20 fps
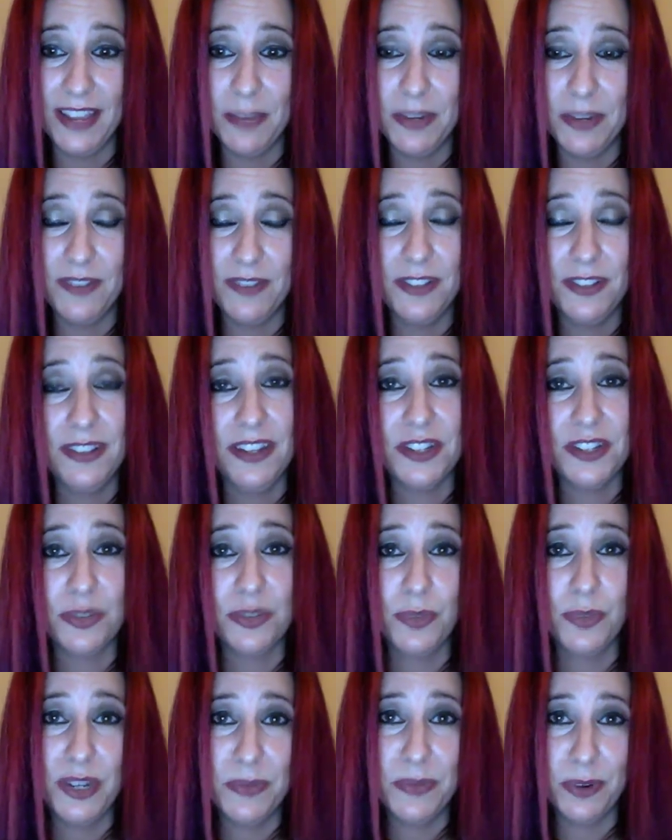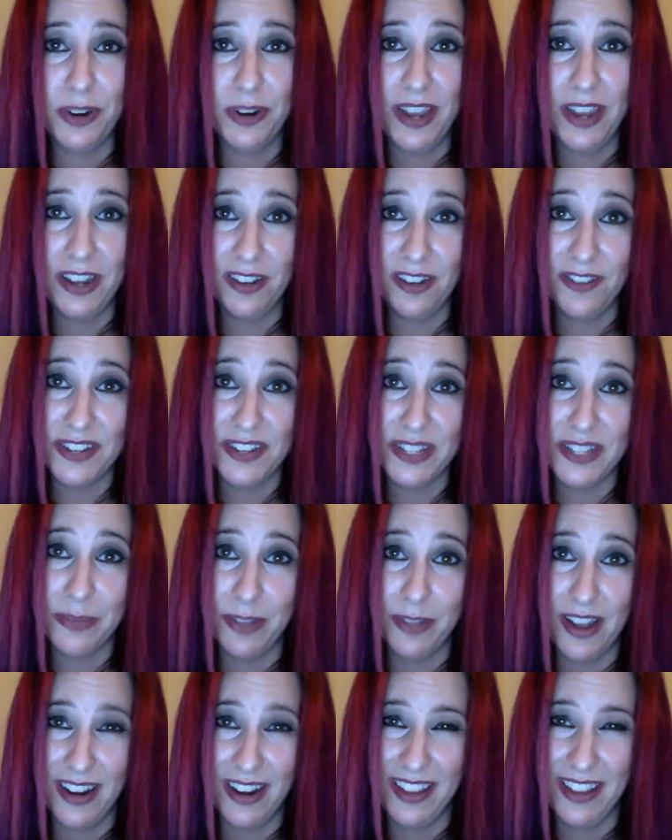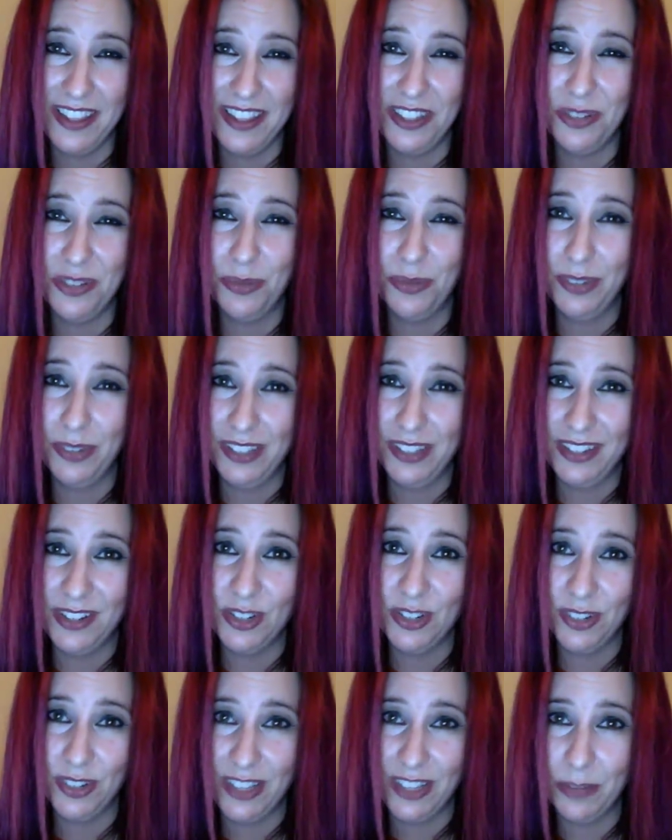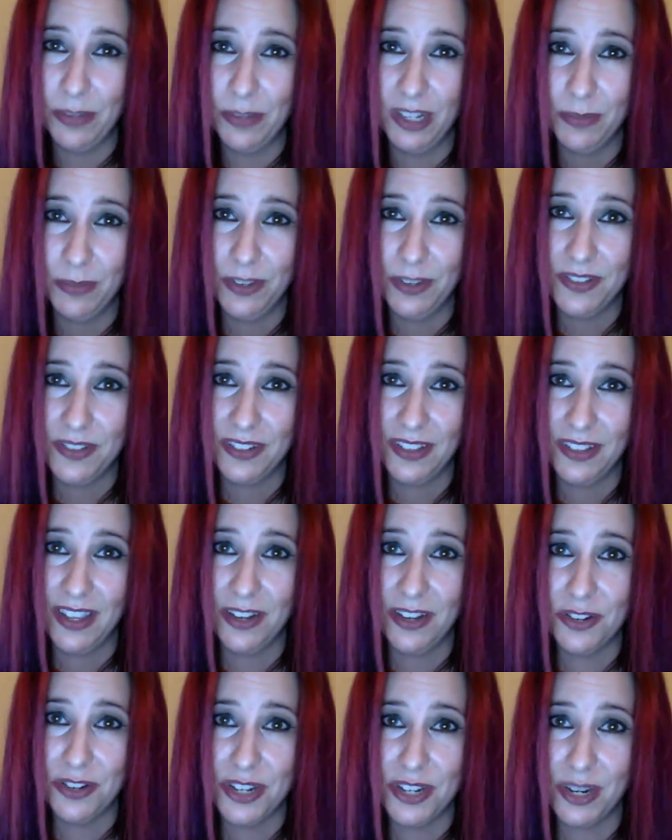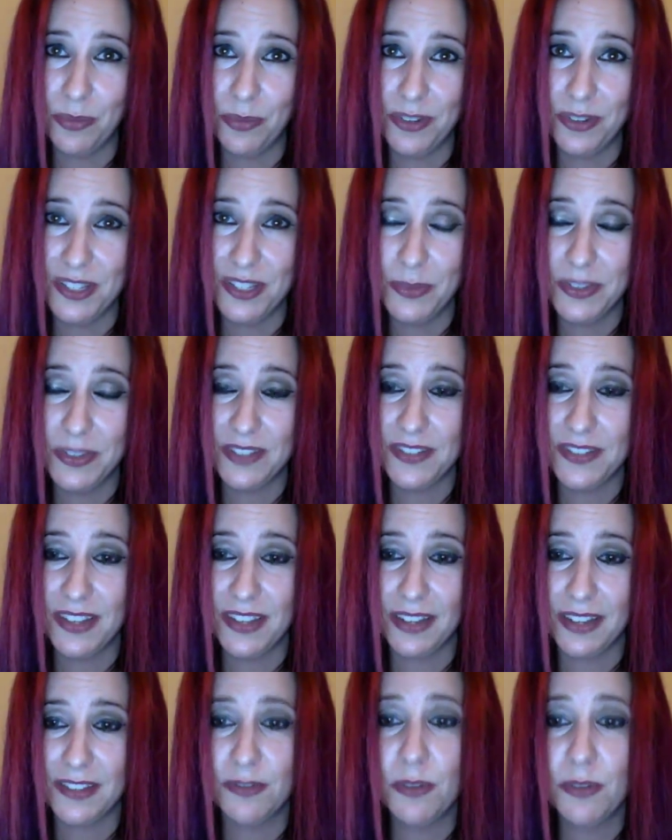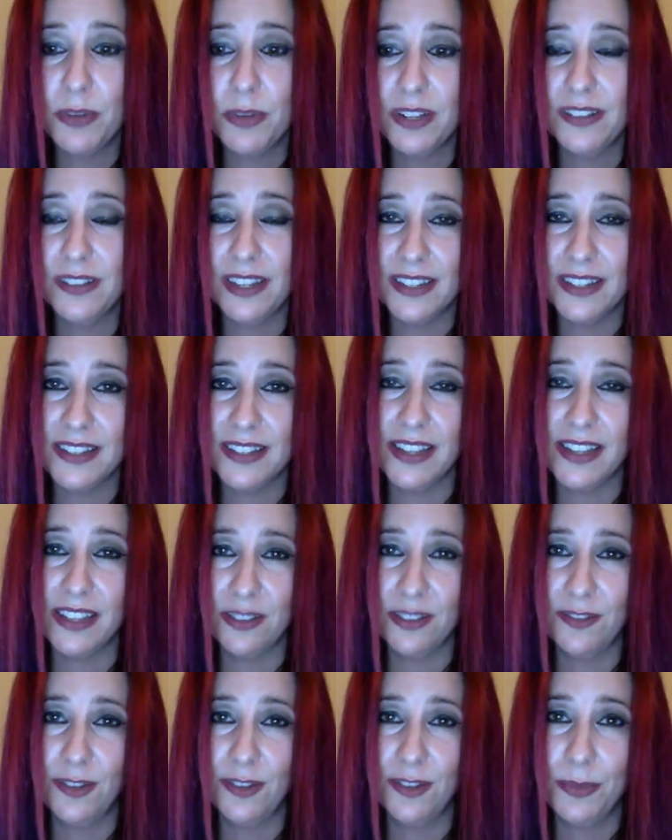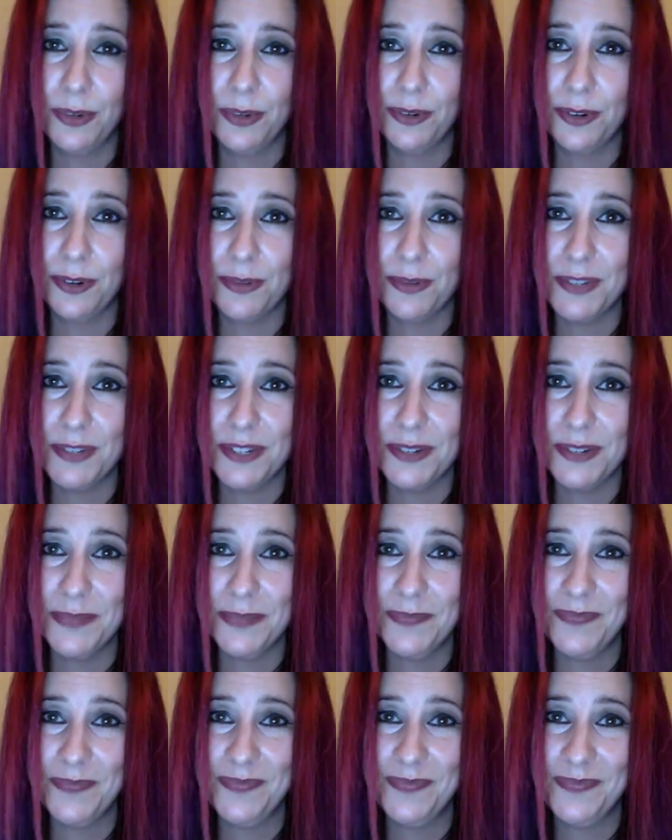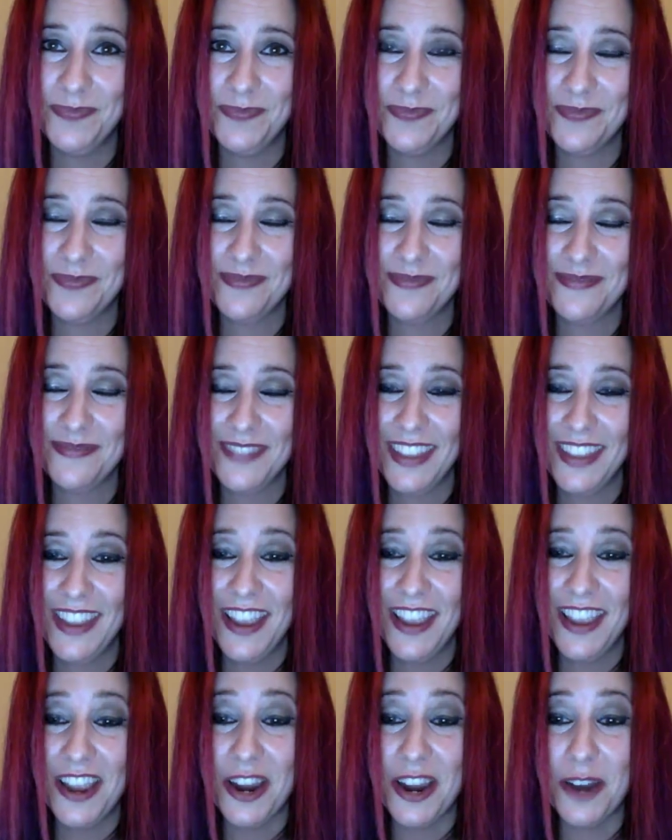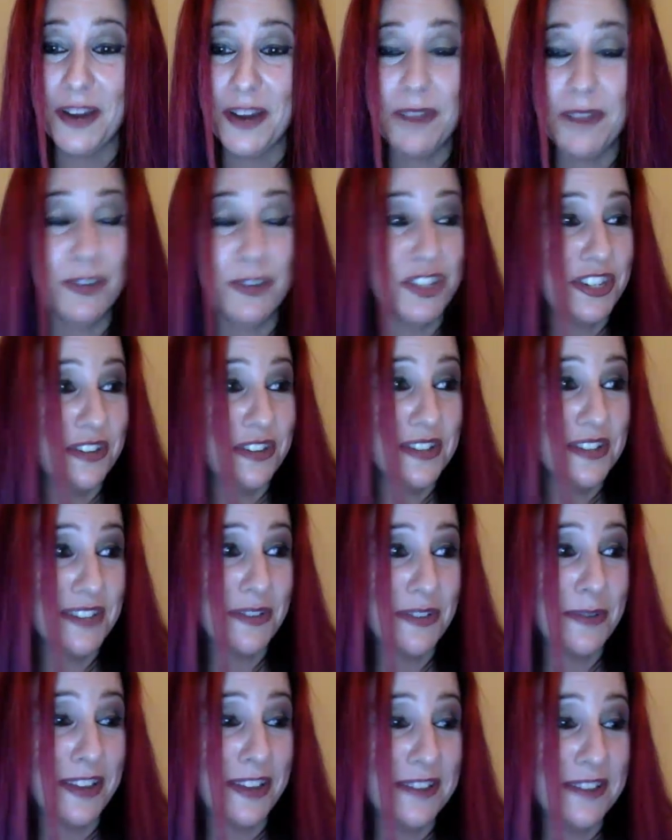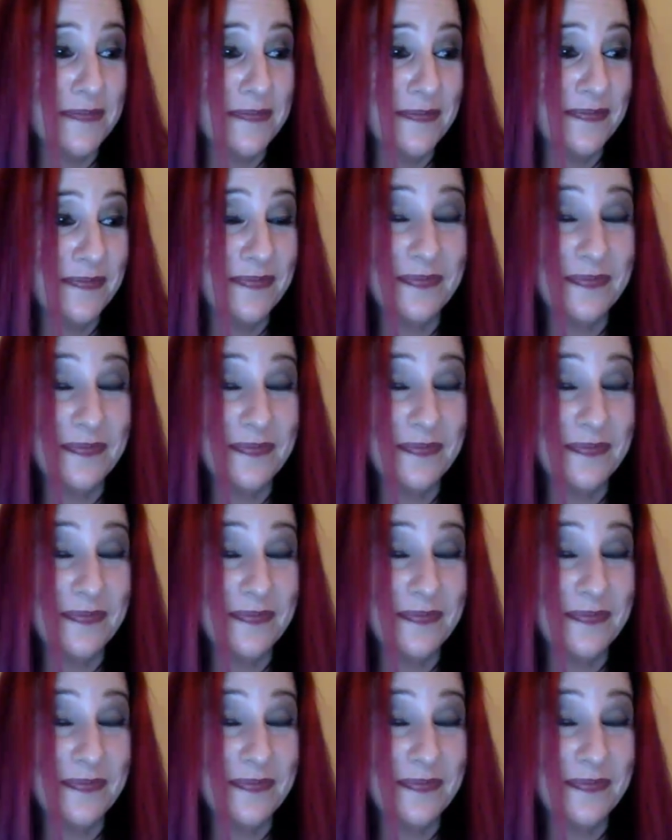But if you'd like to read more, head over to the blog. I think you'll really enjoy that blog post on the energetic principles of sex. And we'll put a link to that in the Full Moon group too. All right. Well, cheers, everyone.